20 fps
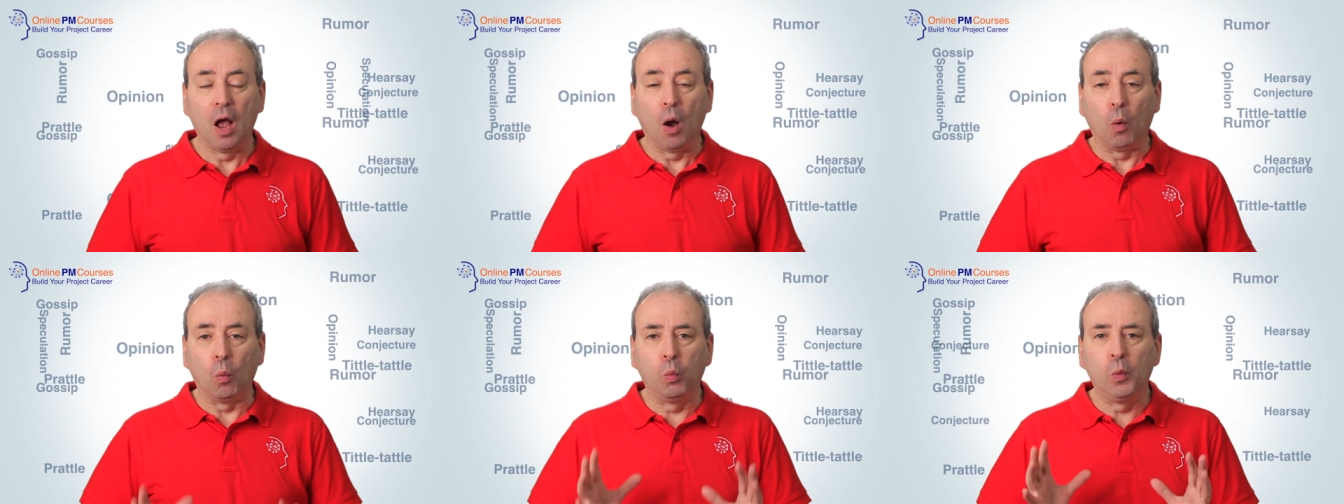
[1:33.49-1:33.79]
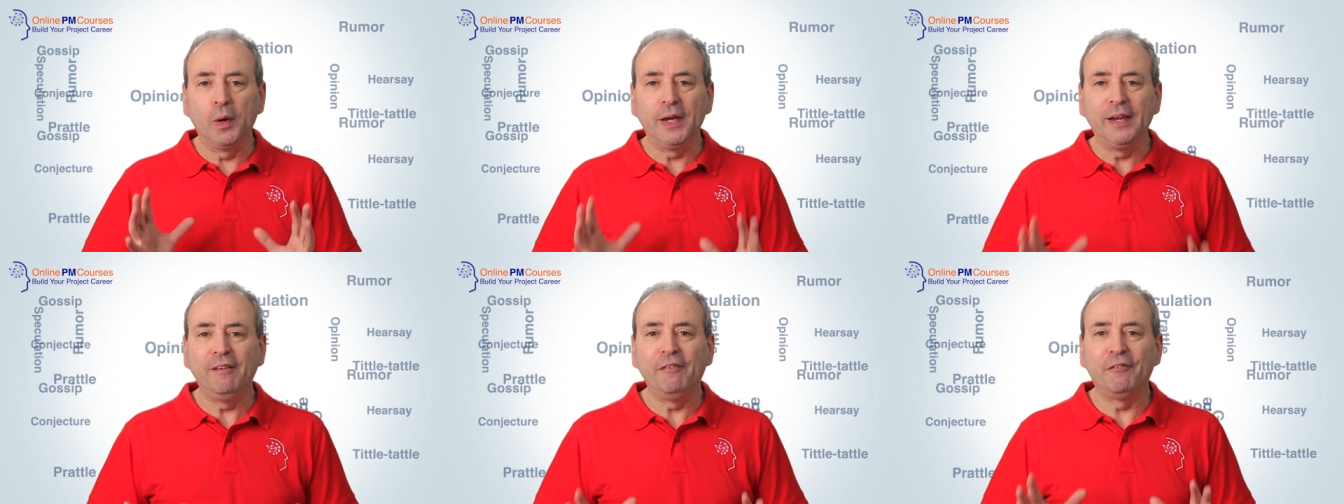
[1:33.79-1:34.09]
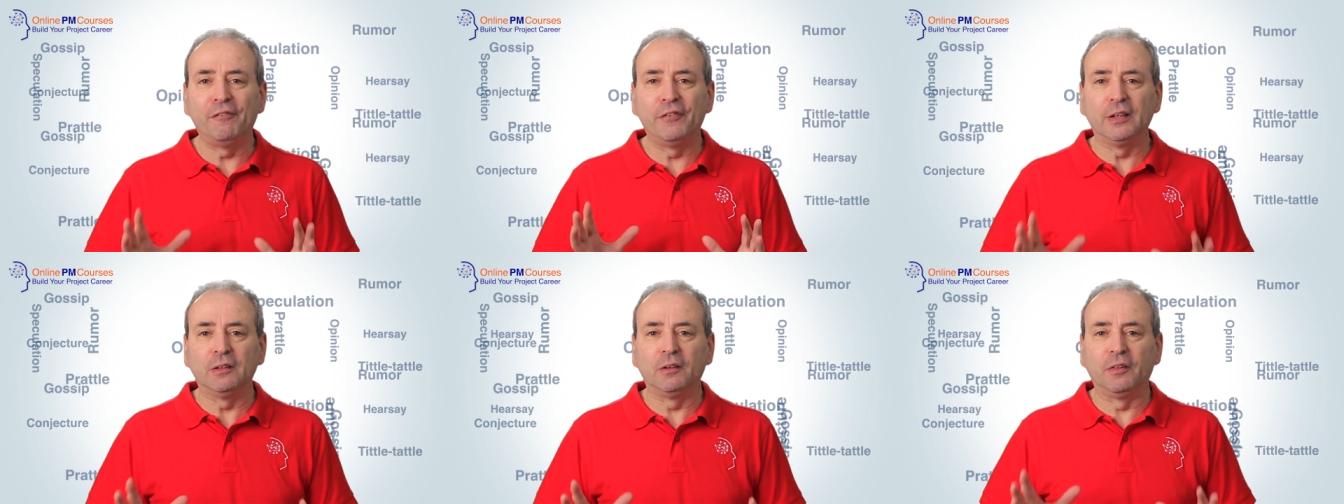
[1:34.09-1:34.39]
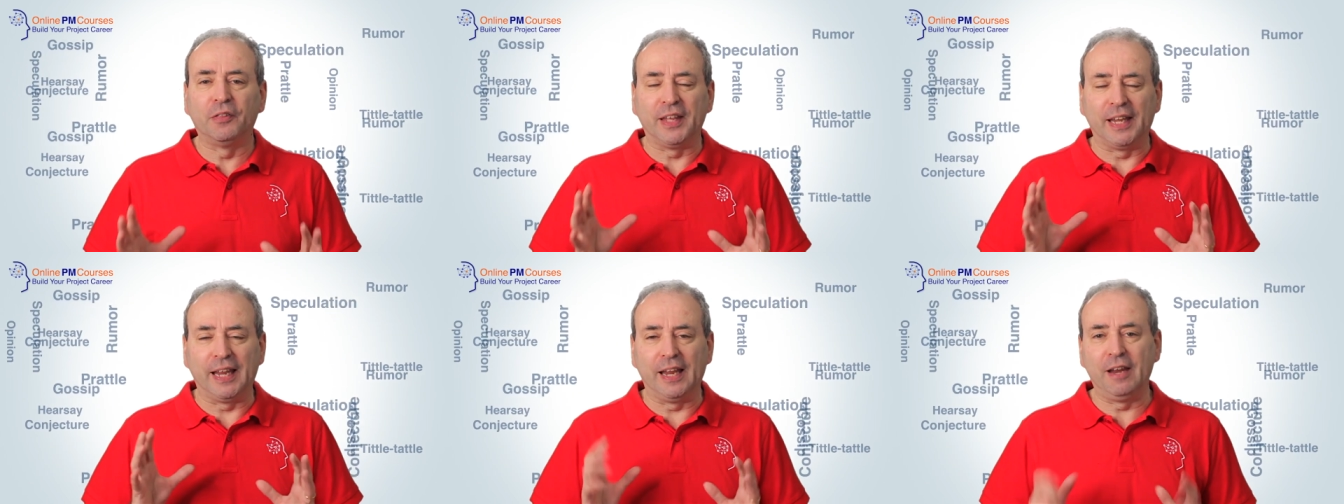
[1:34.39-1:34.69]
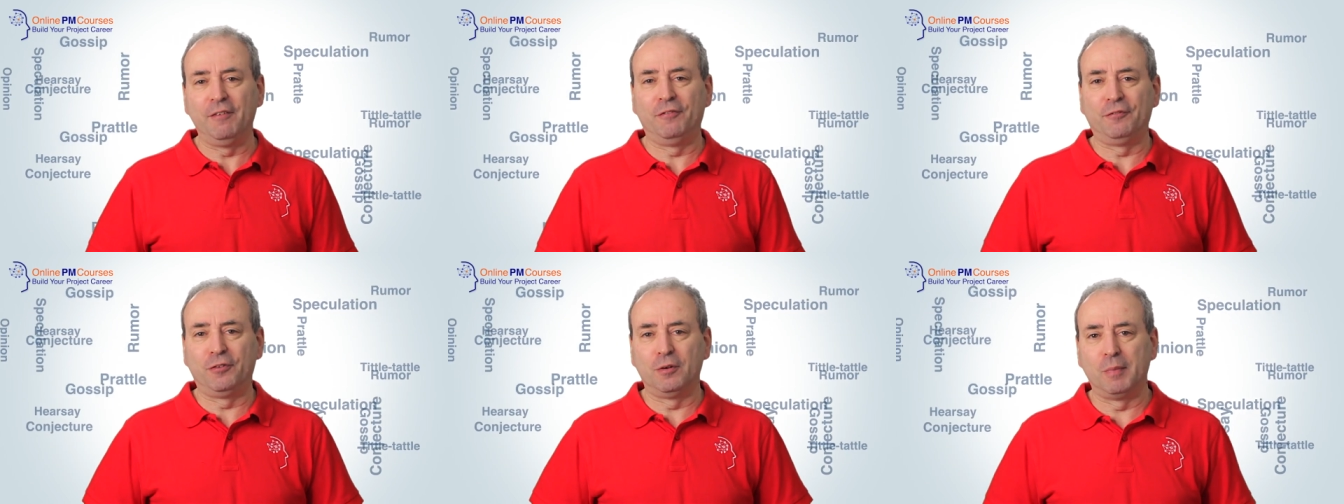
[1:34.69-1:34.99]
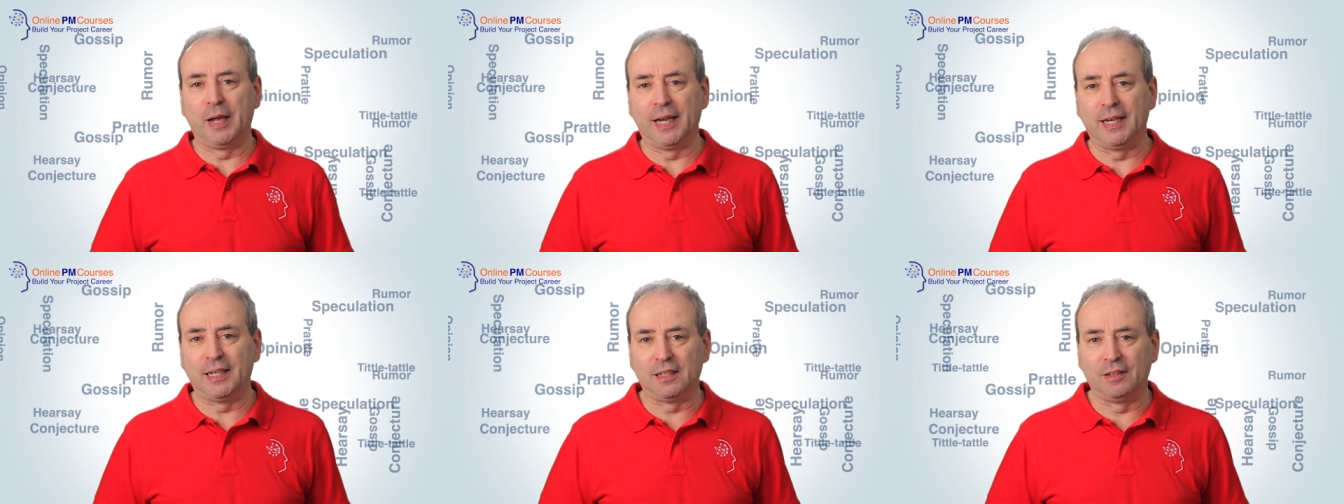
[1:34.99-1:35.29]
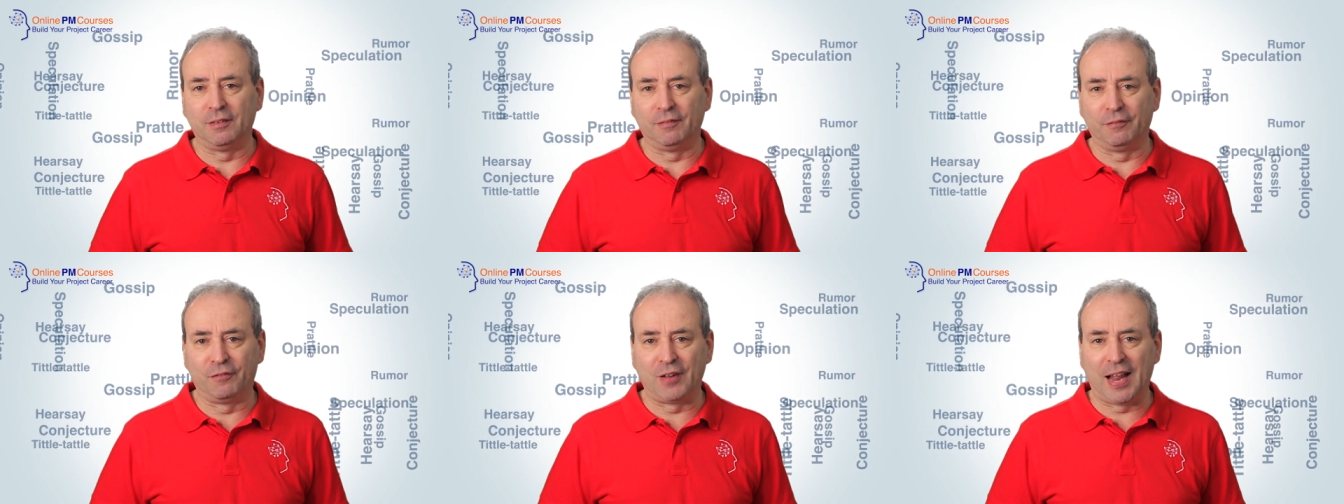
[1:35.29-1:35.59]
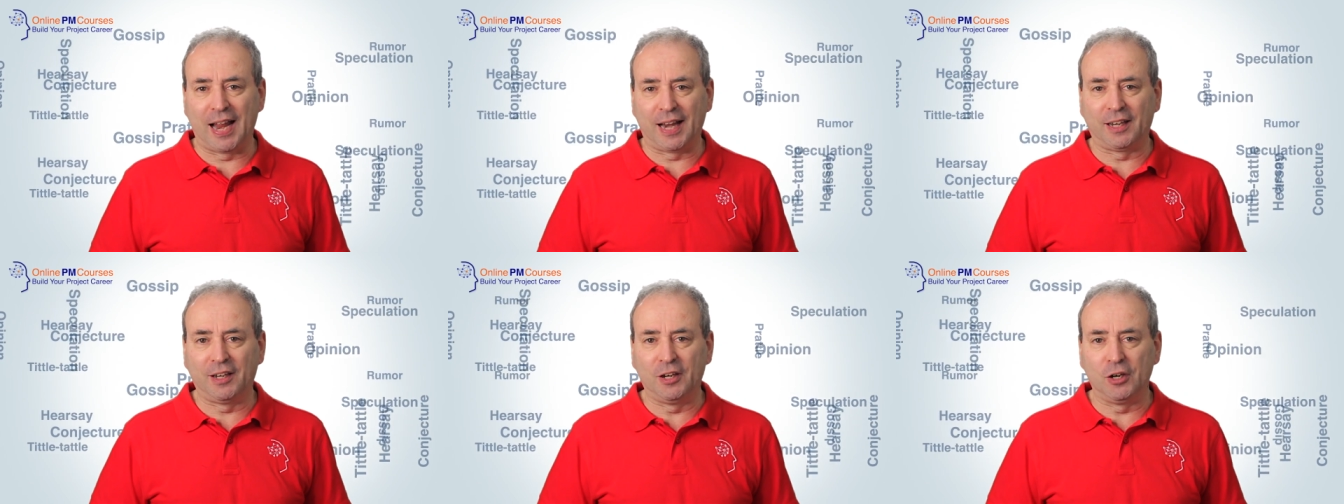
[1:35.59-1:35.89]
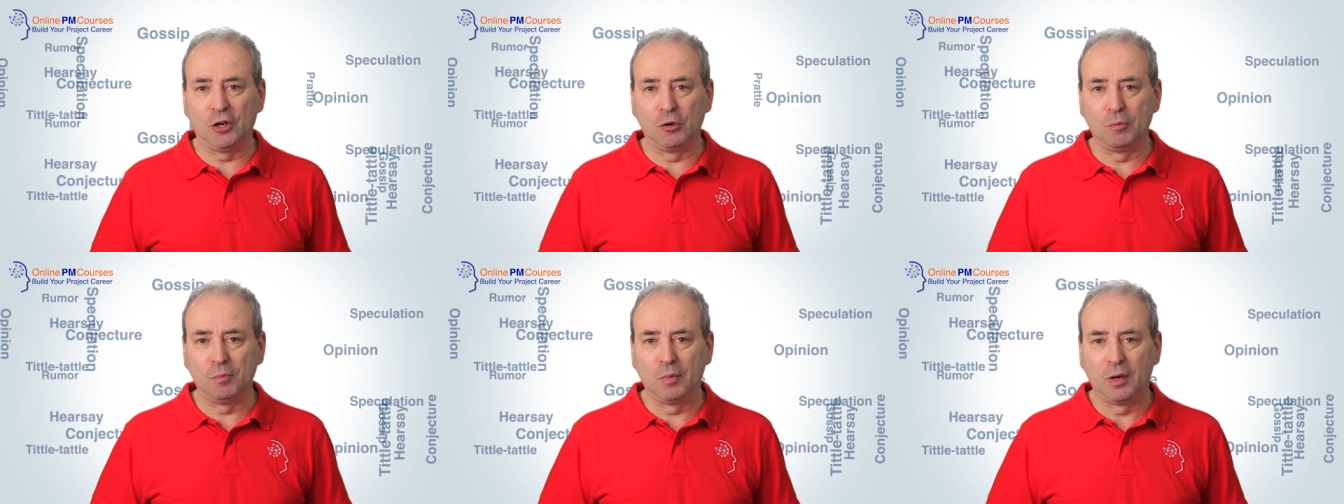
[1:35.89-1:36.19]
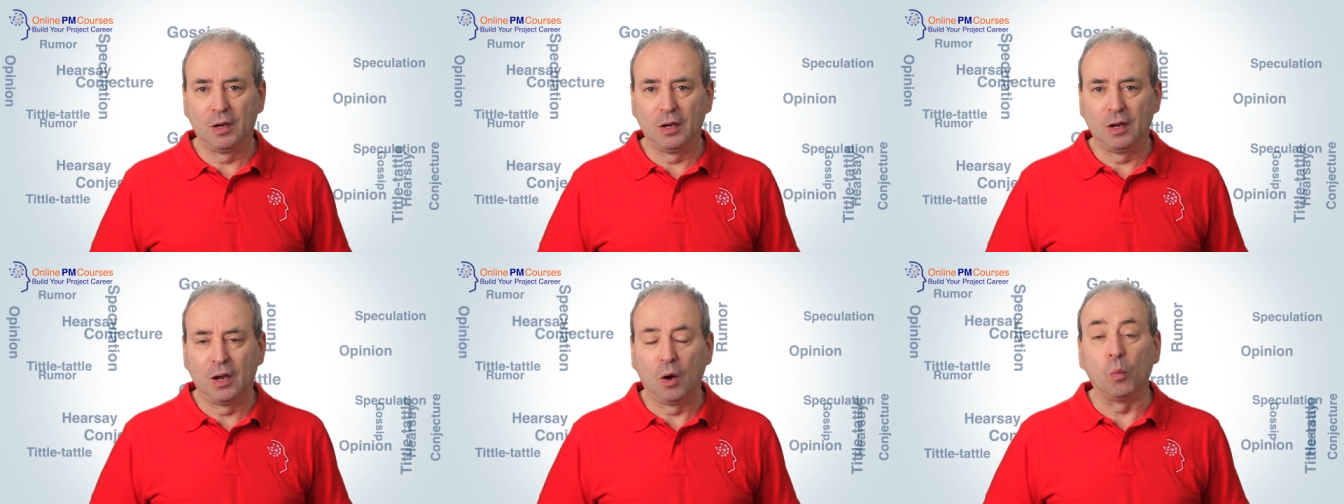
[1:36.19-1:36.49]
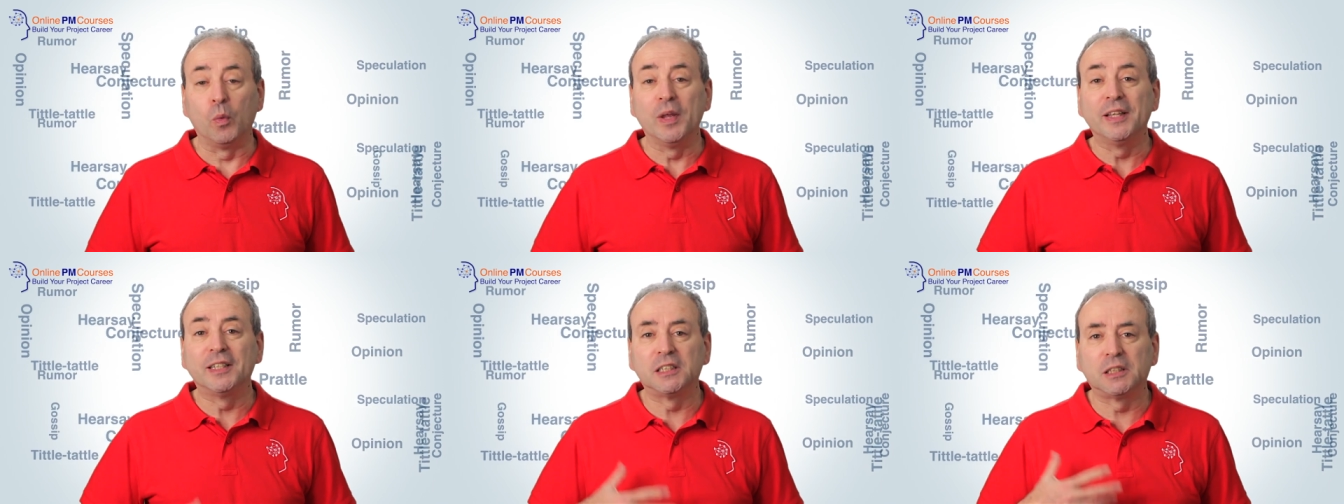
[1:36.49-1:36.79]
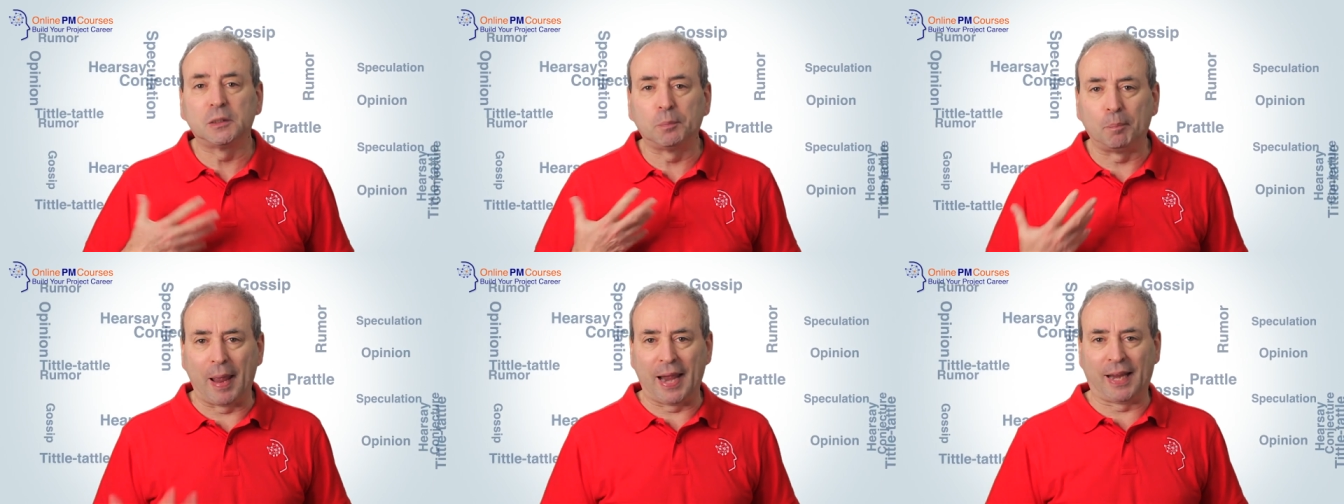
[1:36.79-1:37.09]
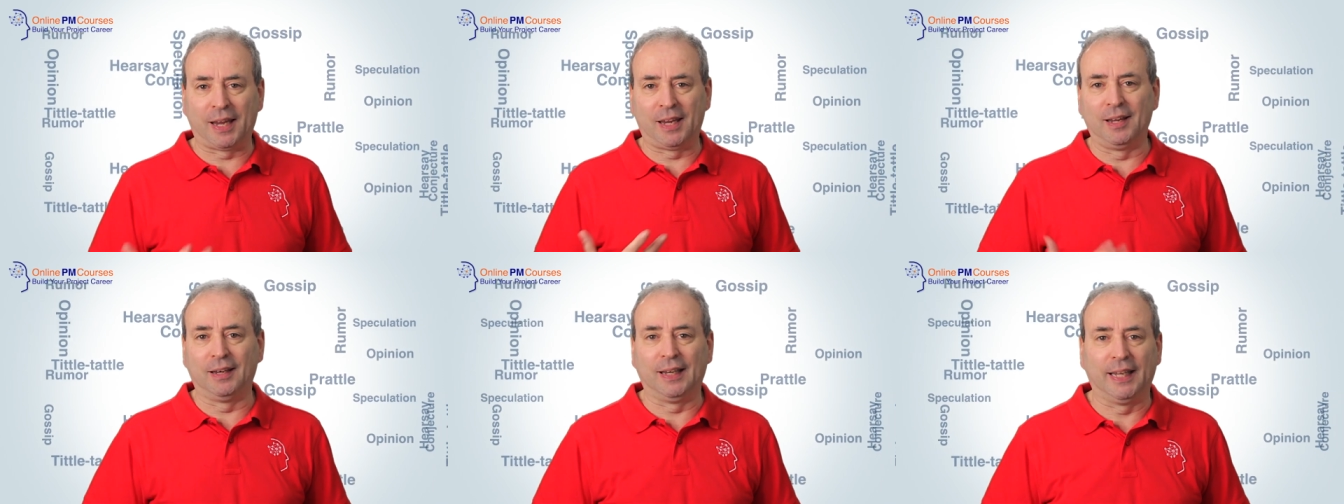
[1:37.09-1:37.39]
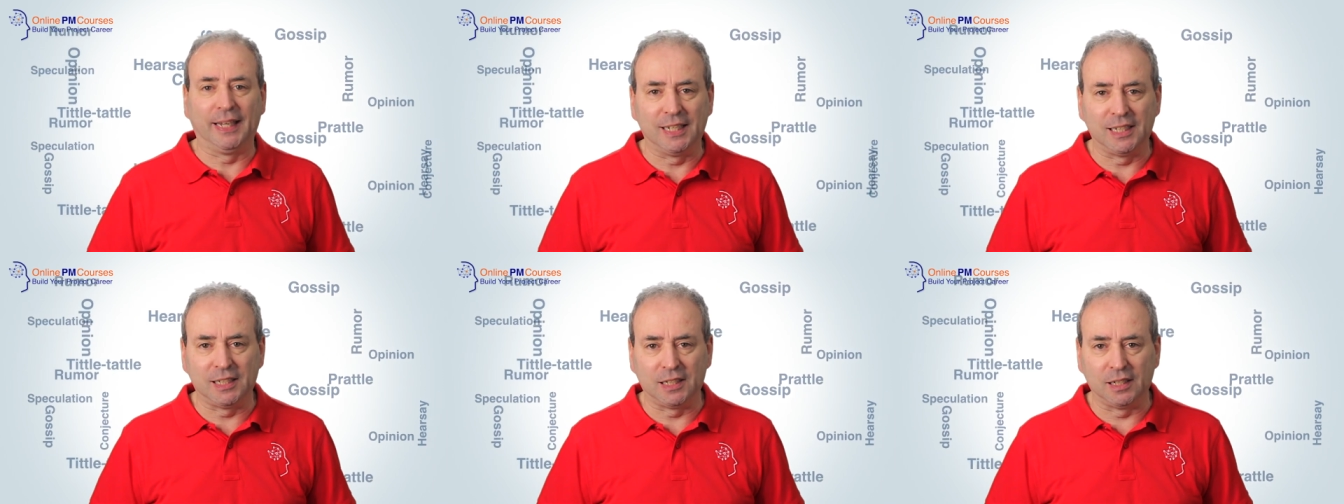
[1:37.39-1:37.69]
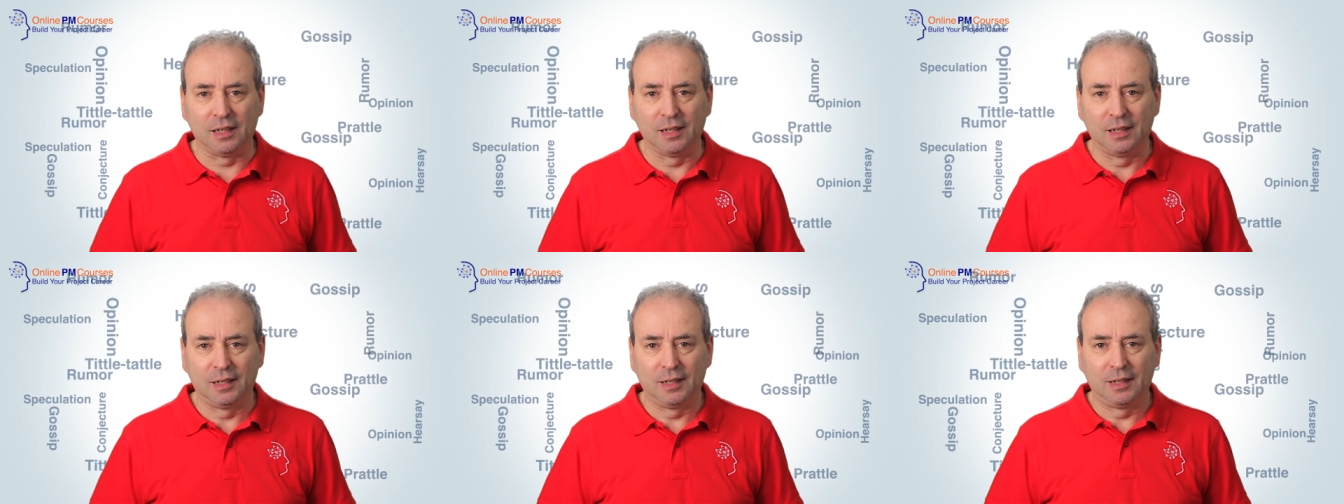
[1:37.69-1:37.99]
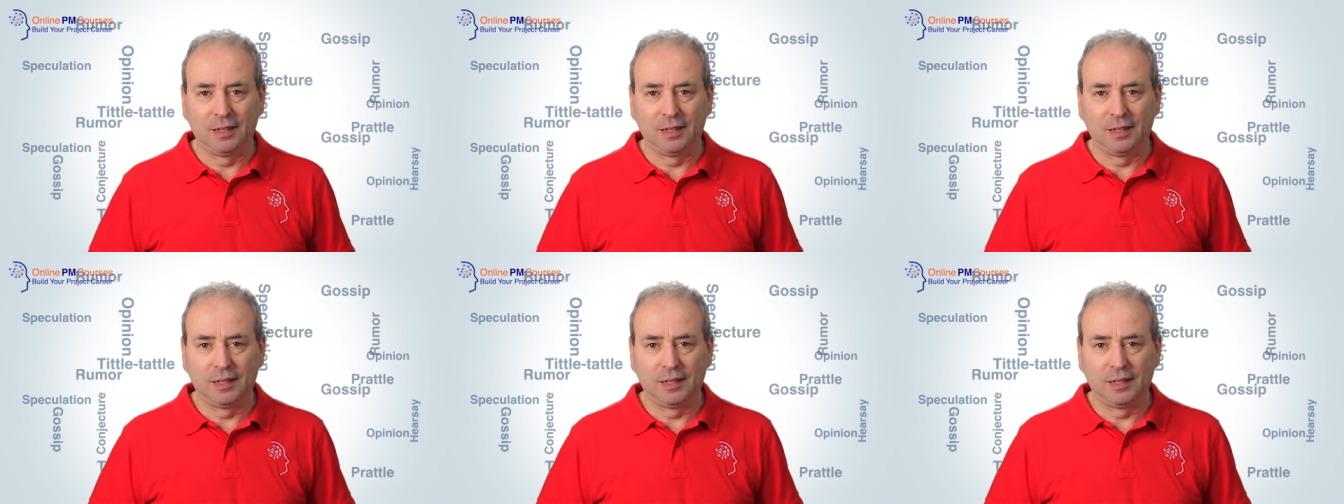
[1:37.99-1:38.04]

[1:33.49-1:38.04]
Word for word: We fill the information vacuum with speculation.